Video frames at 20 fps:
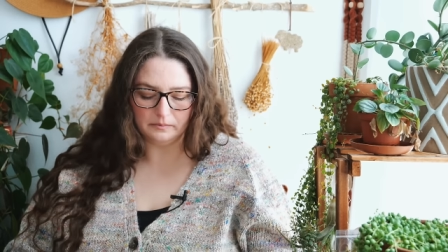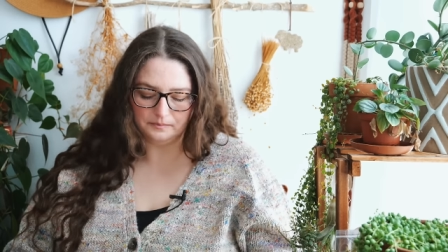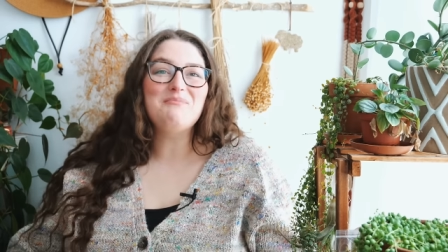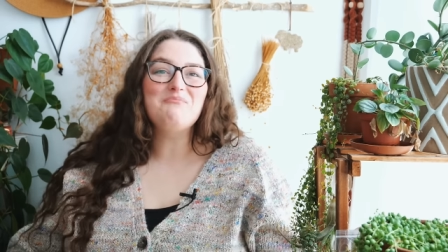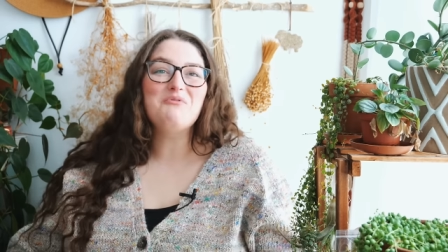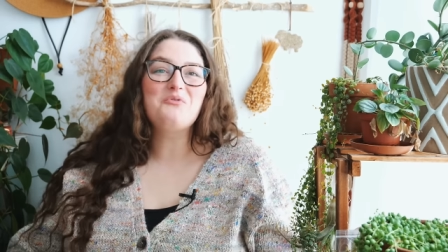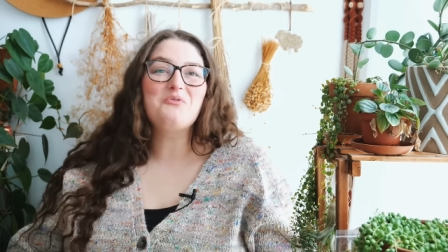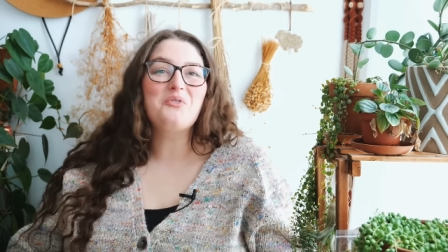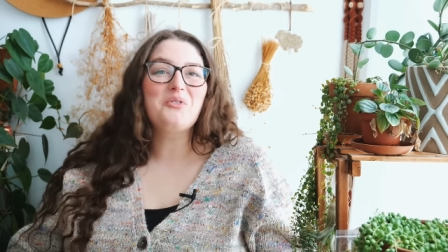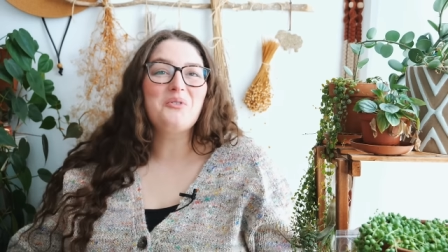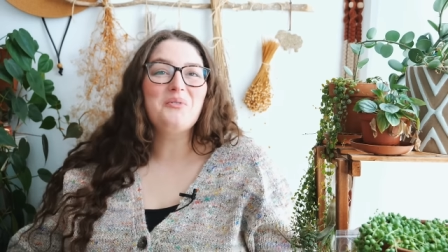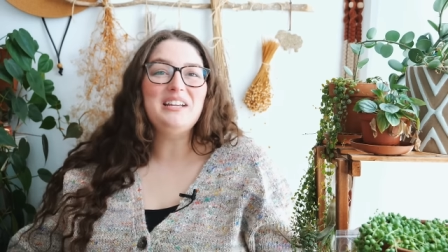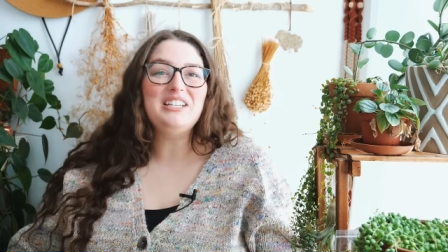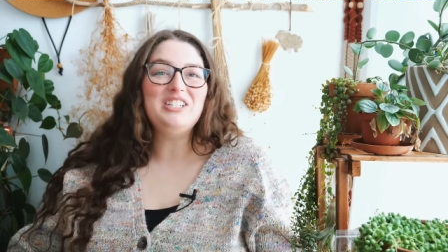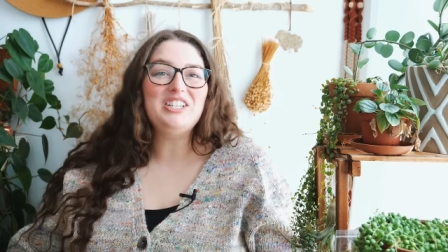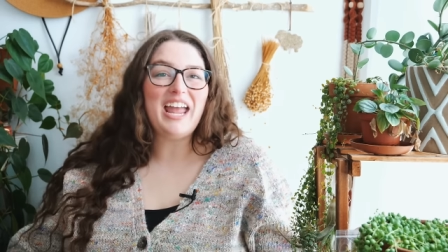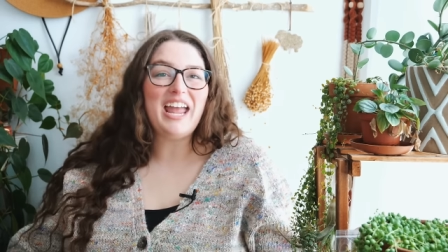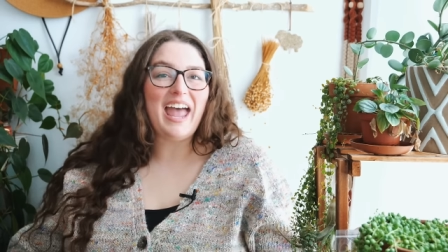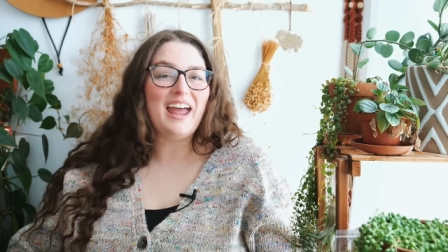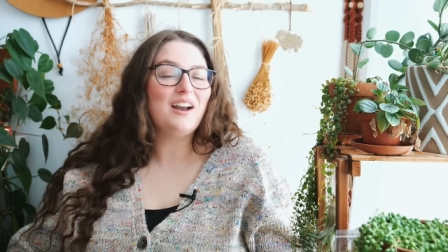Before we
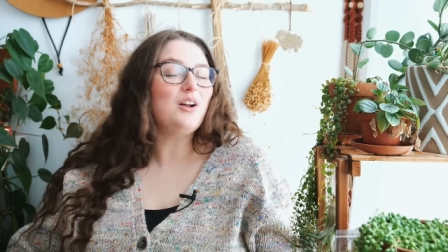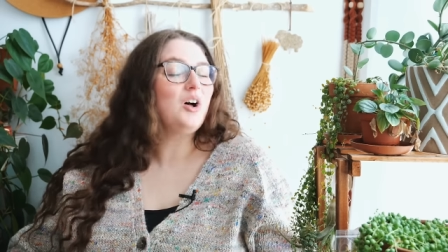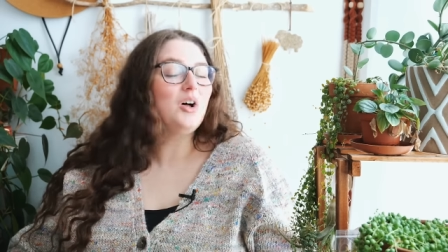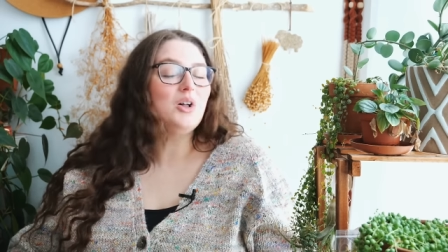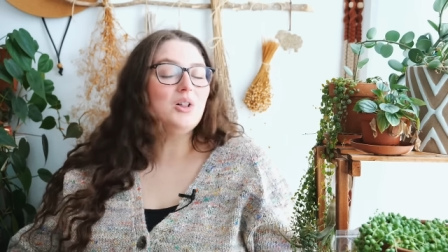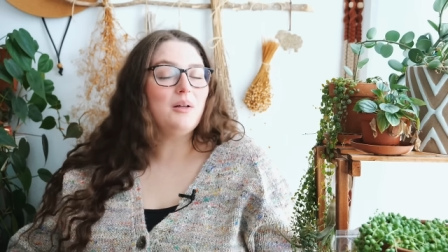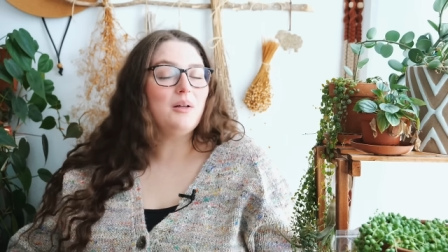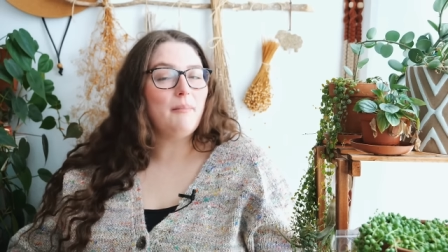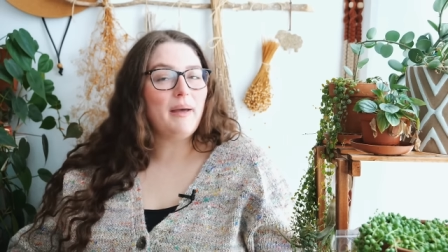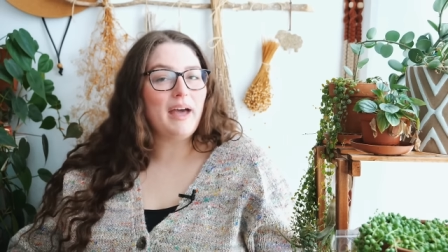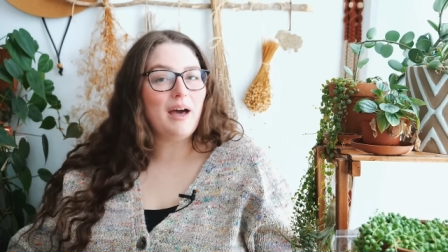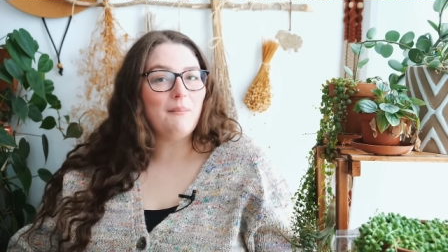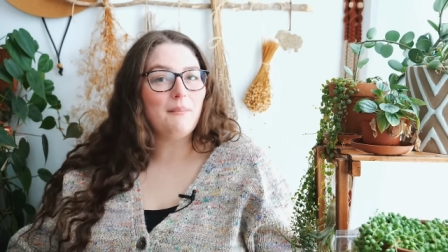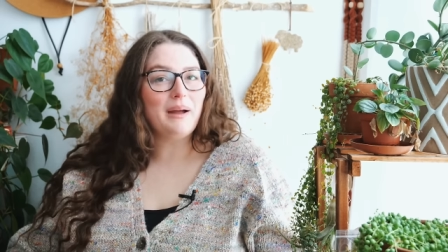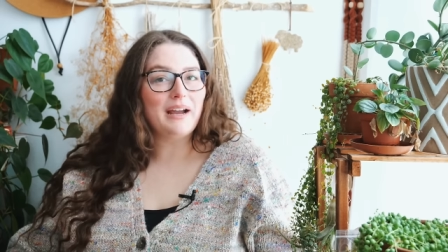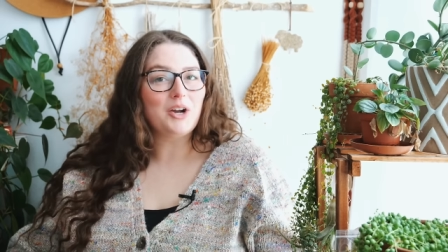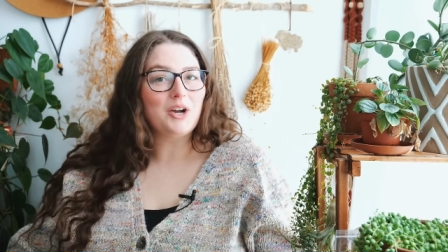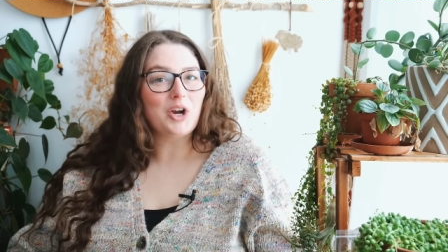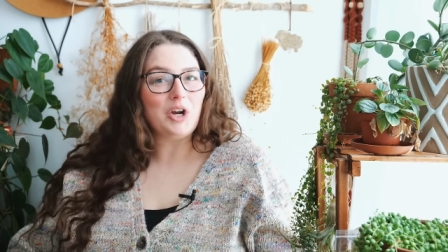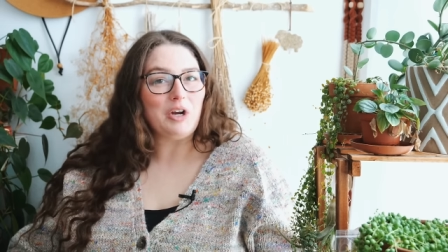chat all about
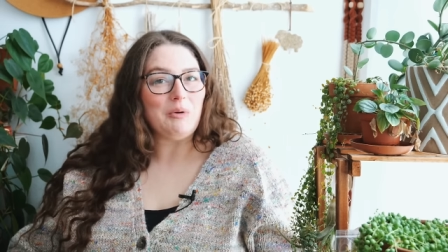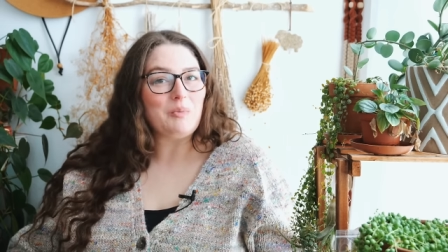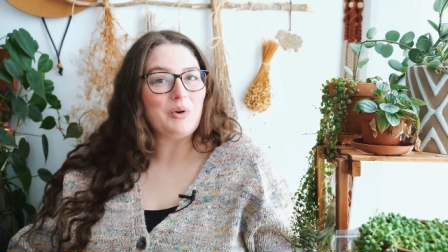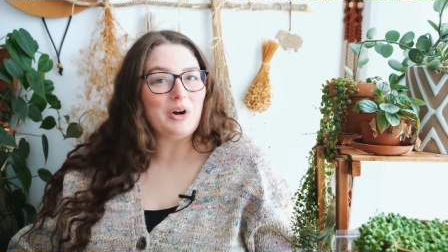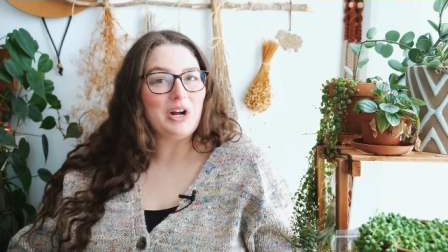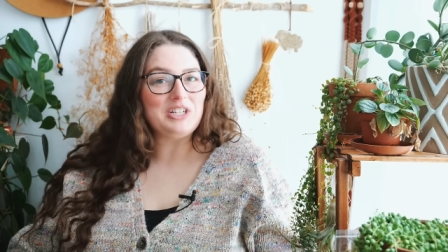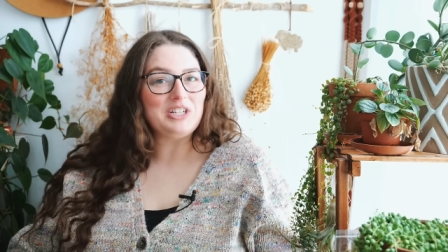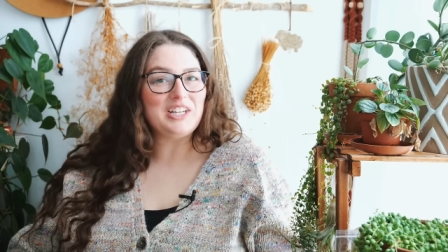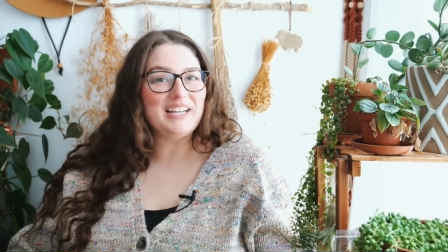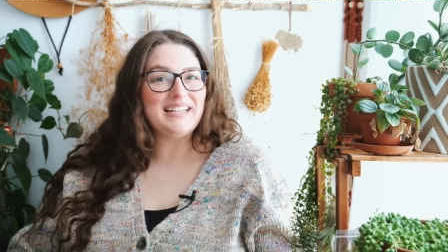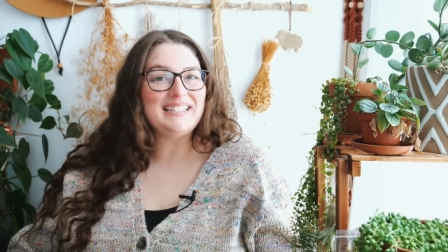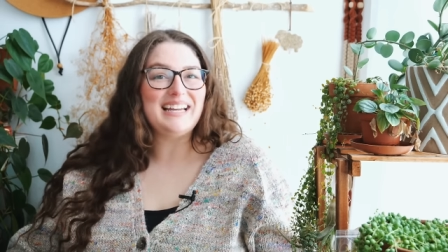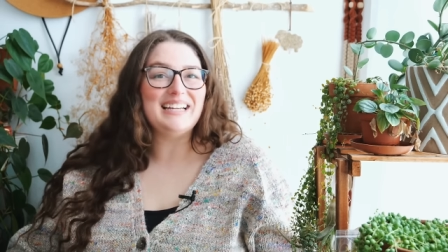my current projects,